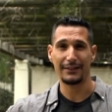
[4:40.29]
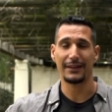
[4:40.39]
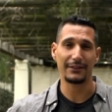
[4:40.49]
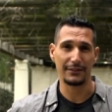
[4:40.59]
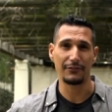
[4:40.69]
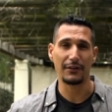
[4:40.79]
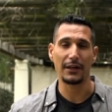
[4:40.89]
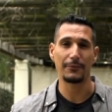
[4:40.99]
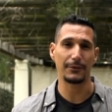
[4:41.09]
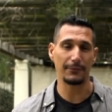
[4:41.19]
gets
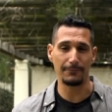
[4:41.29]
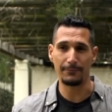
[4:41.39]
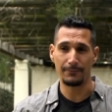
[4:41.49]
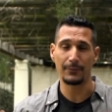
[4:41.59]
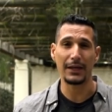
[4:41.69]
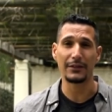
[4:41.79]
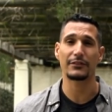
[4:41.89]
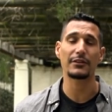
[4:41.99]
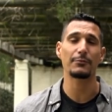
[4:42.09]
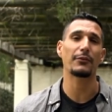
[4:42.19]
developed and is
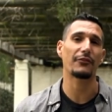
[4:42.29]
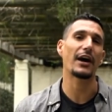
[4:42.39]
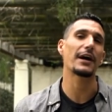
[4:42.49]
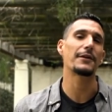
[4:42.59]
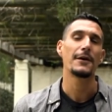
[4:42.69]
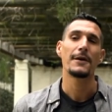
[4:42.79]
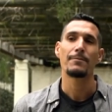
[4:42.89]
simplified,